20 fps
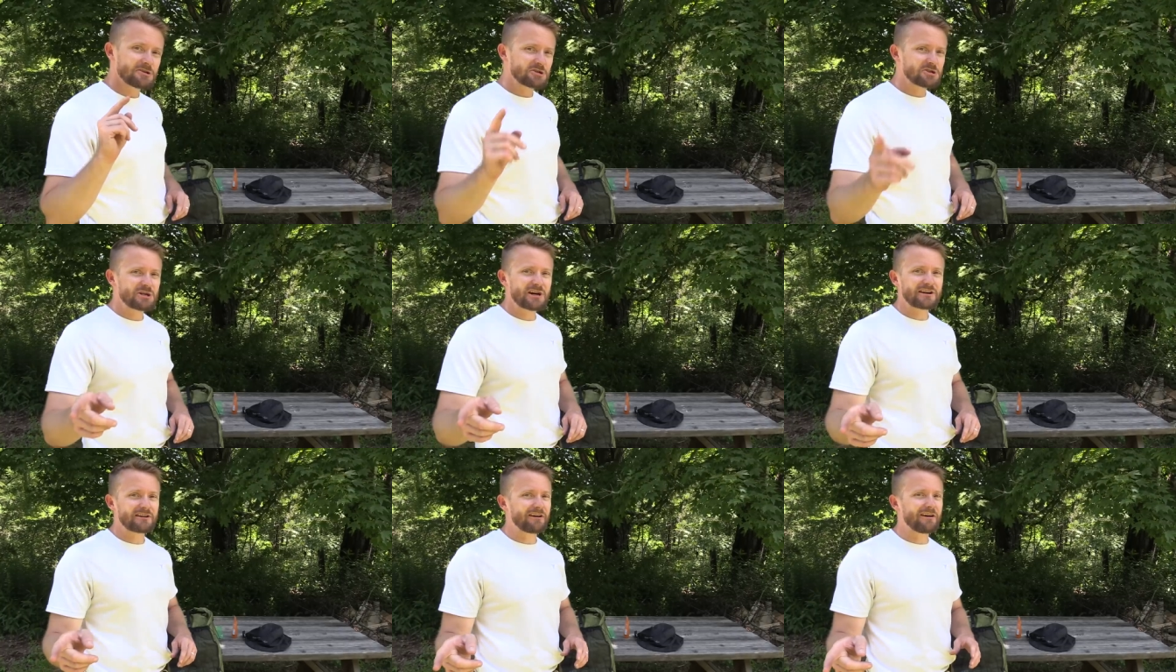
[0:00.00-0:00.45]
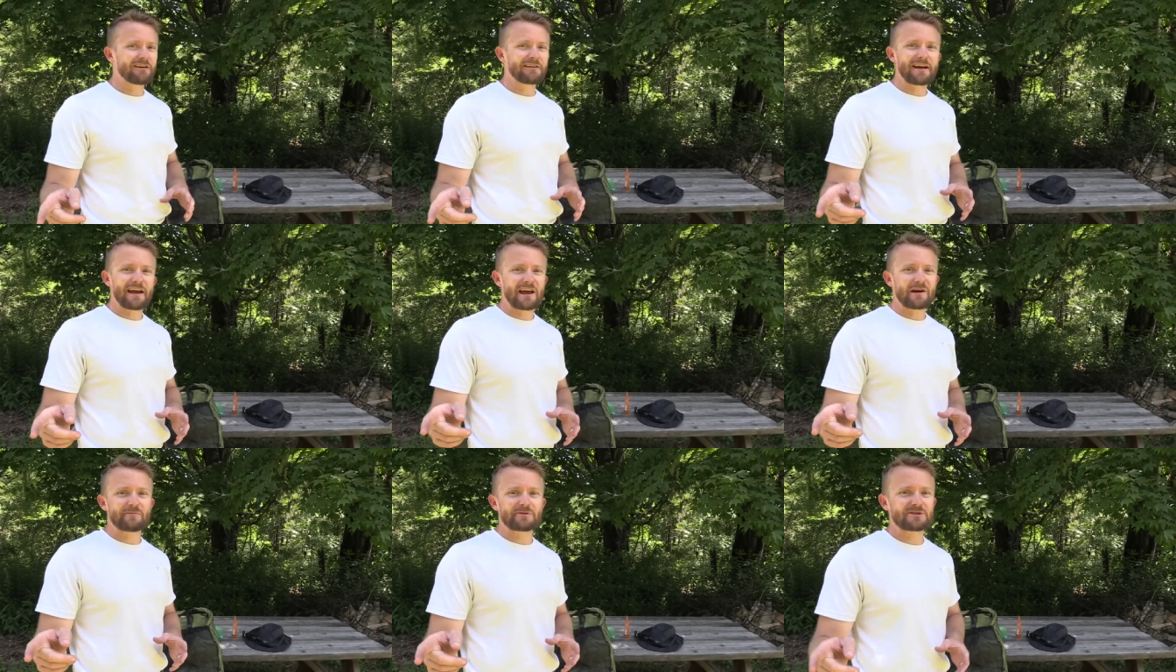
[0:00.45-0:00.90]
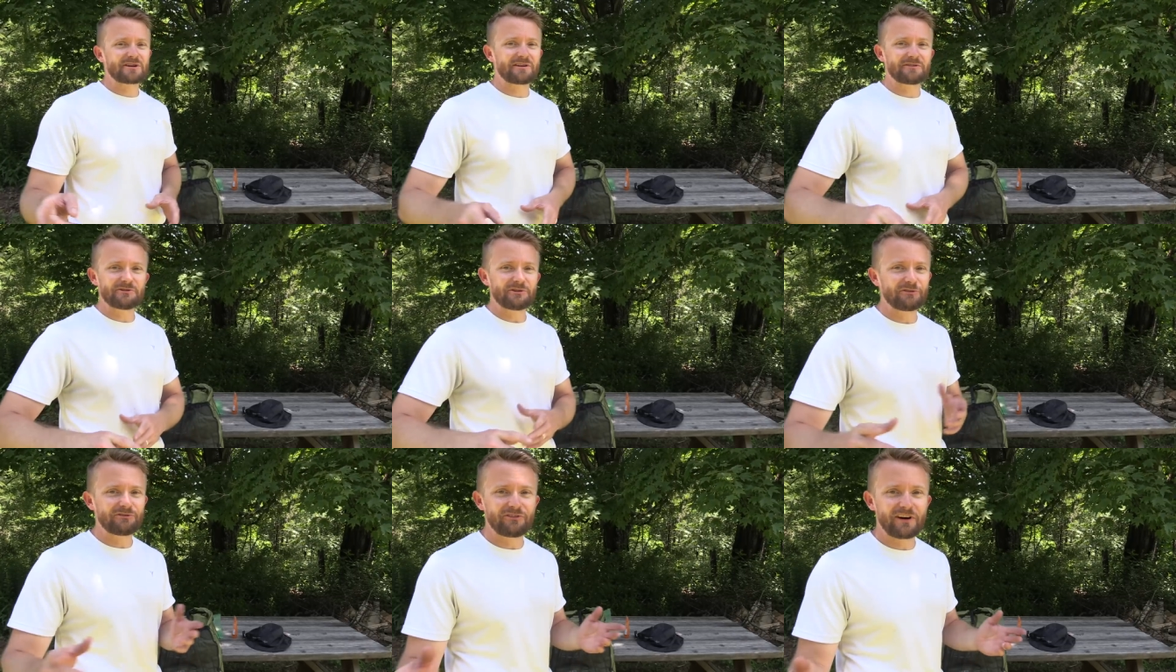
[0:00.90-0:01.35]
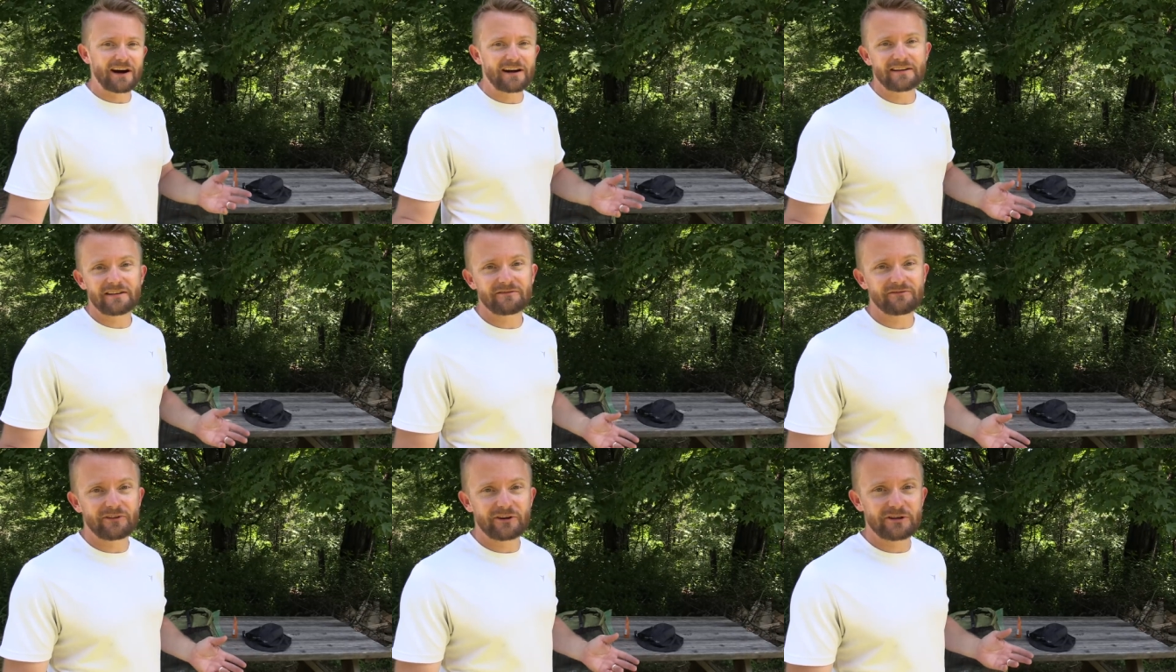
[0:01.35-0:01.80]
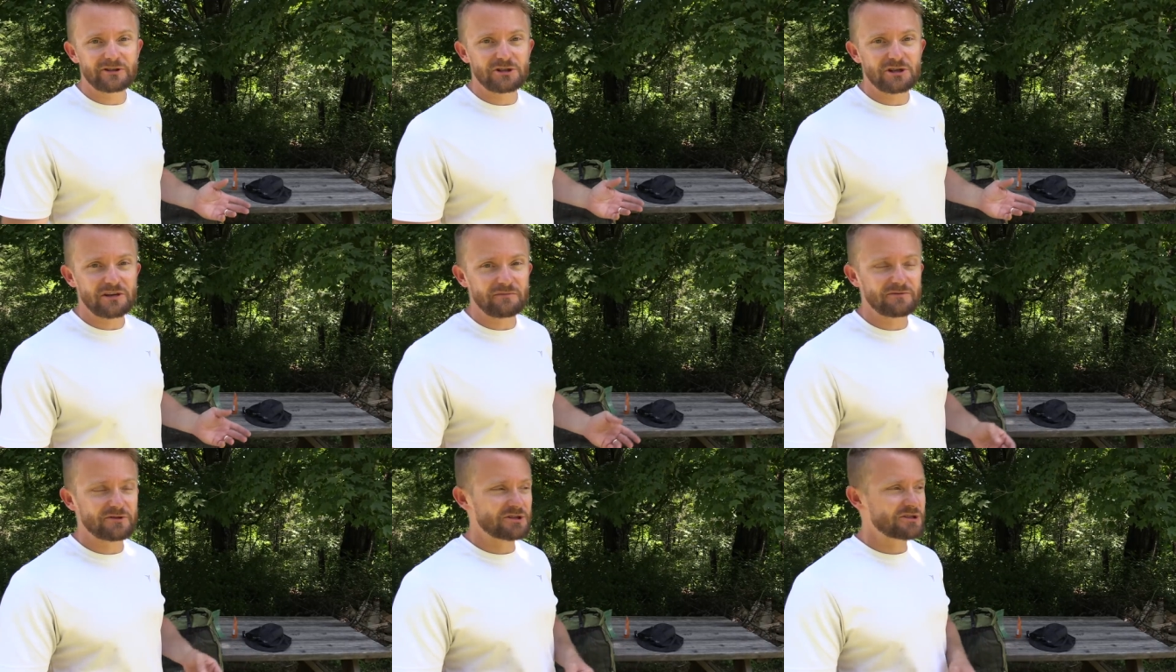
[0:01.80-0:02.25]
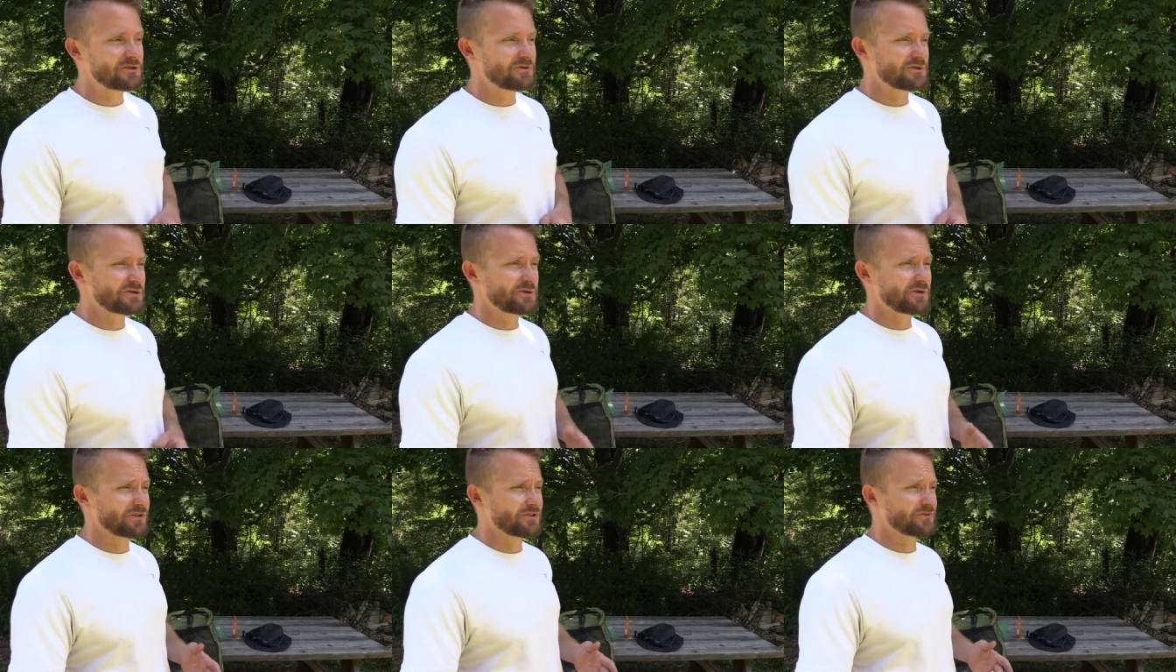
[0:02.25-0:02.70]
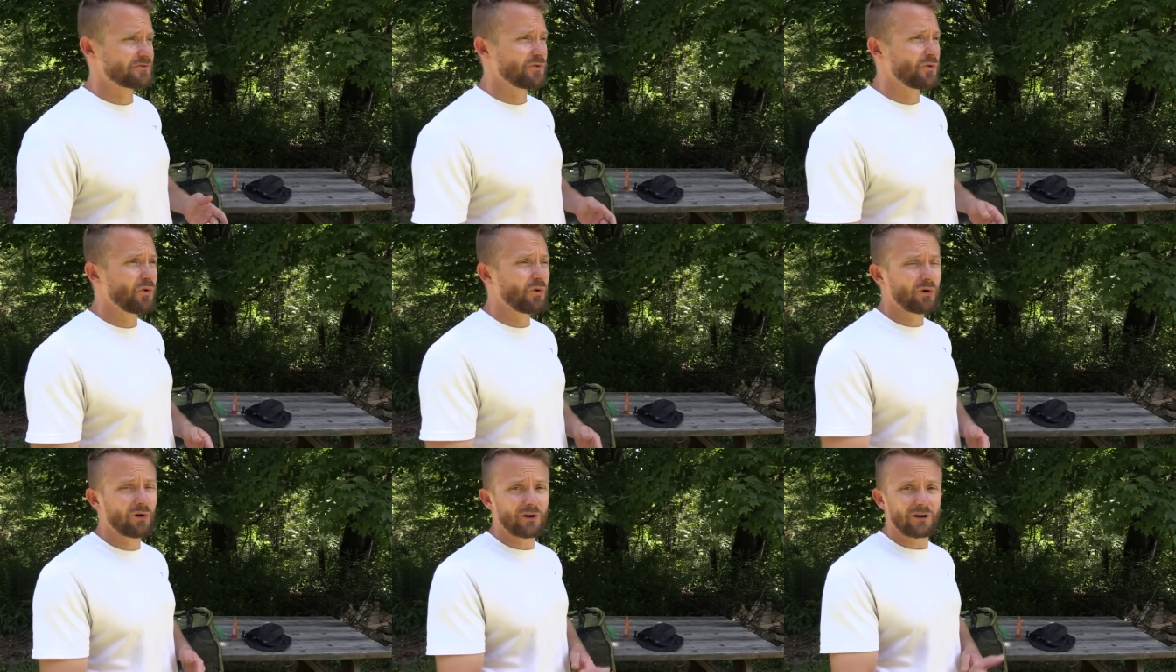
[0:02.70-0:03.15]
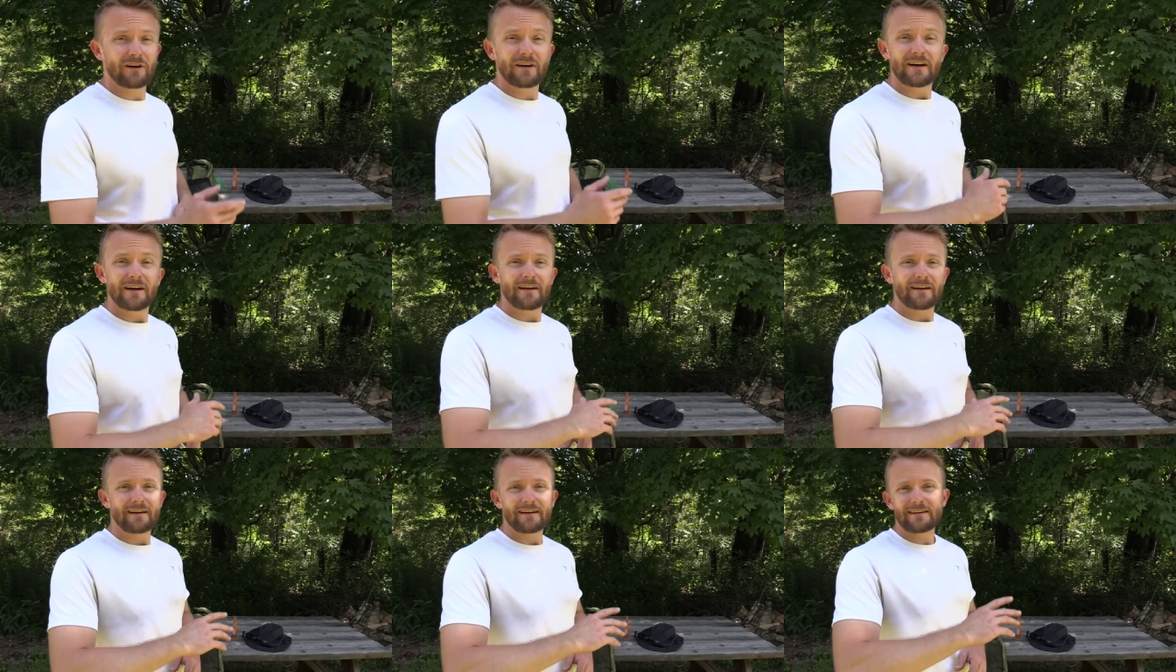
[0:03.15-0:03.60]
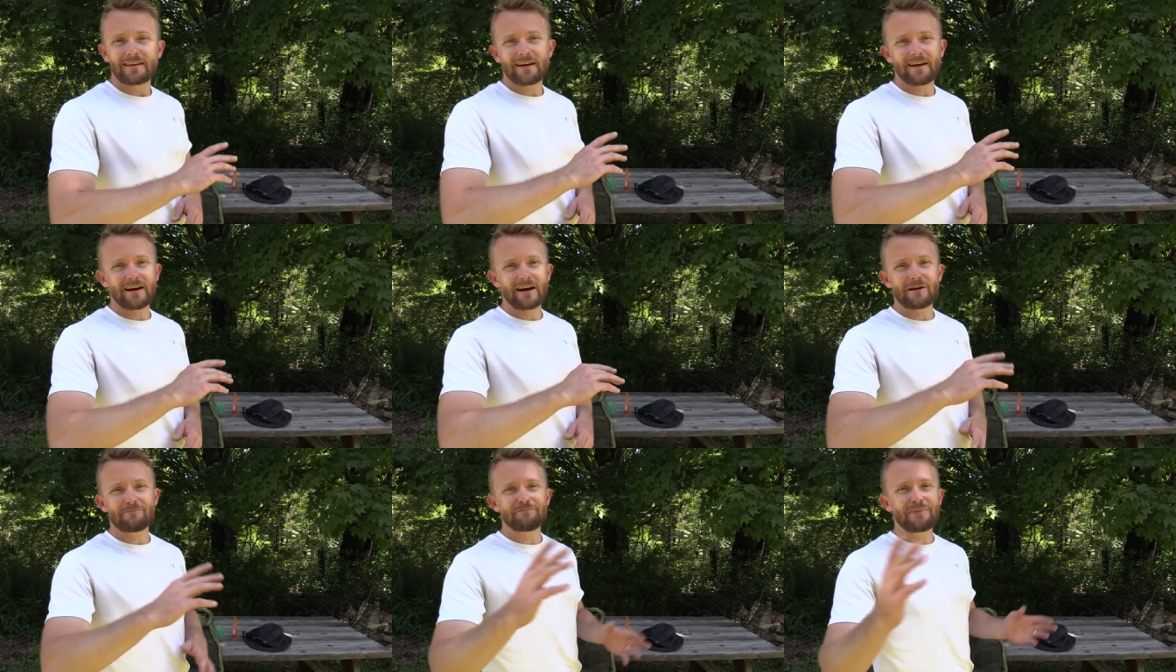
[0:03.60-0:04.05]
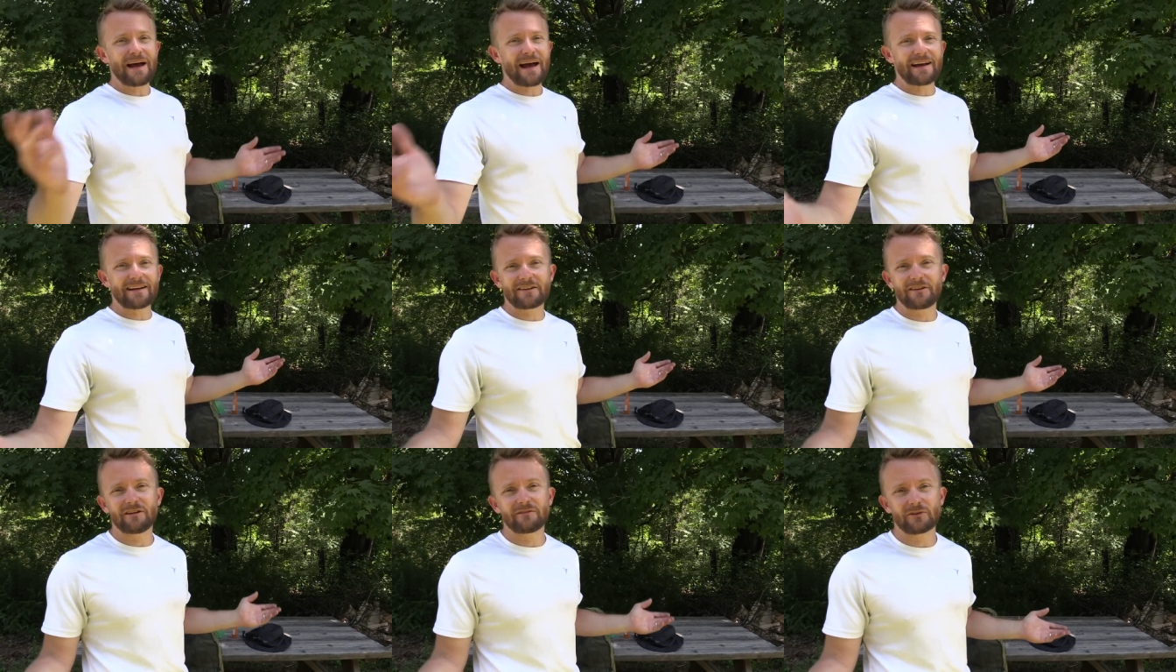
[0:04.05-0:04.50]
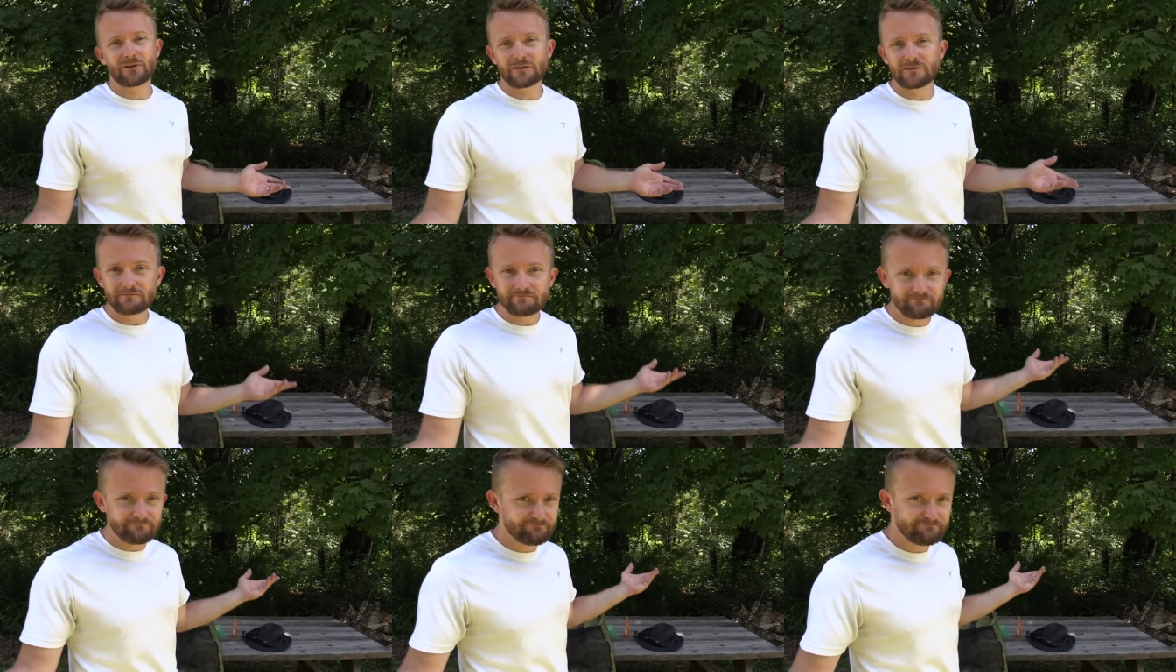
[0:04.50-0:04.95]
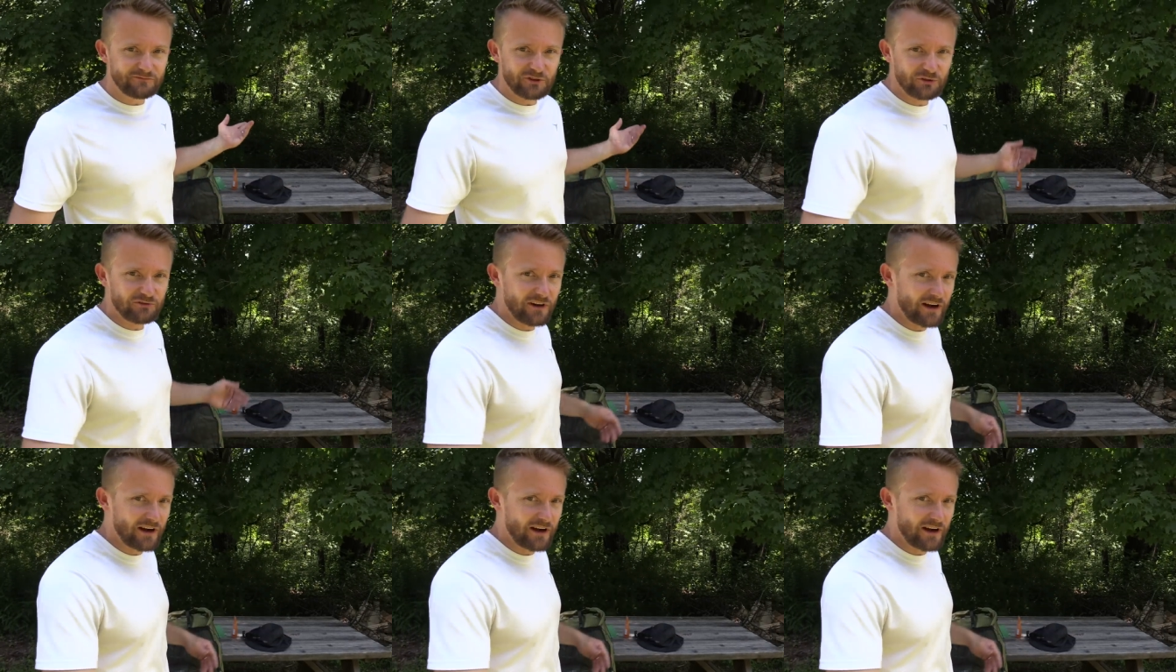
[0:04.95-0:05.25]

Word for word: Just check on Amazon, you'll find it very cheap. Just do a search for pack cover, you'll